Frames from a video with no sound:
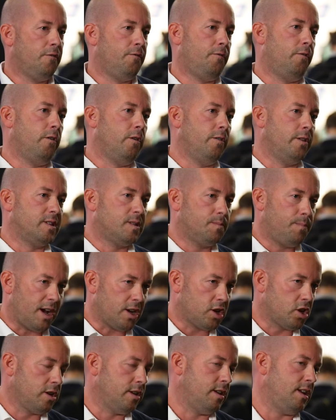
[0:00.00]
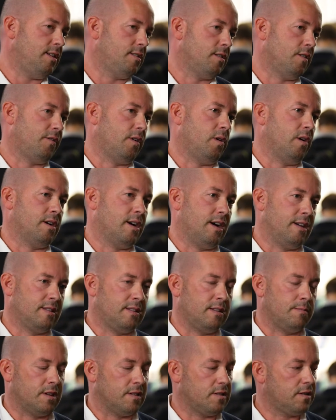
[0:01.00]
for the special needs of our
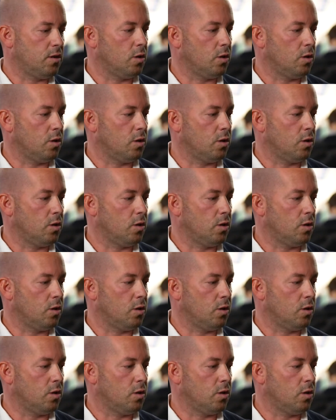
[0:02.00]
customers.